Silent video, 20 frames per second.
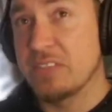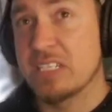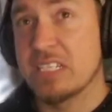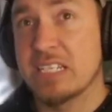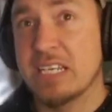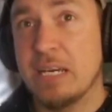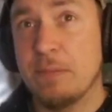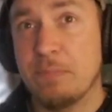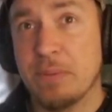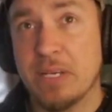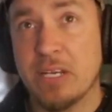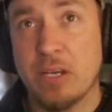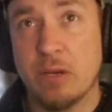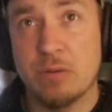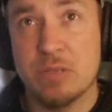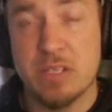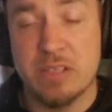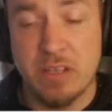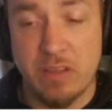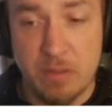either skip and
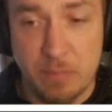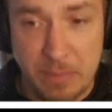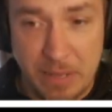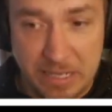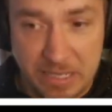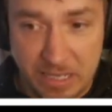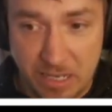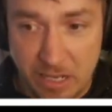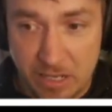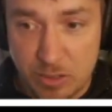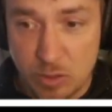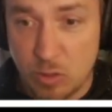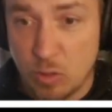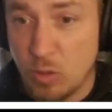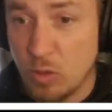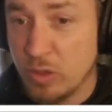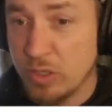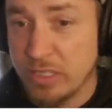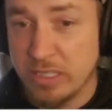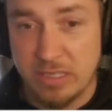go to the other backyard
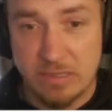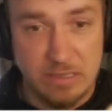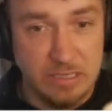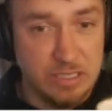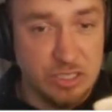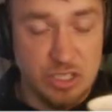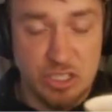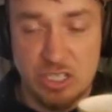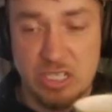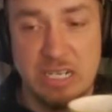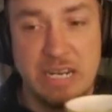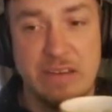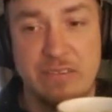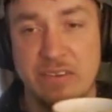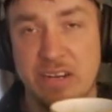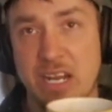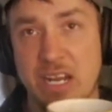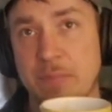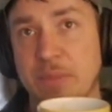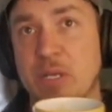or just
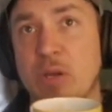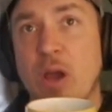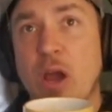level up.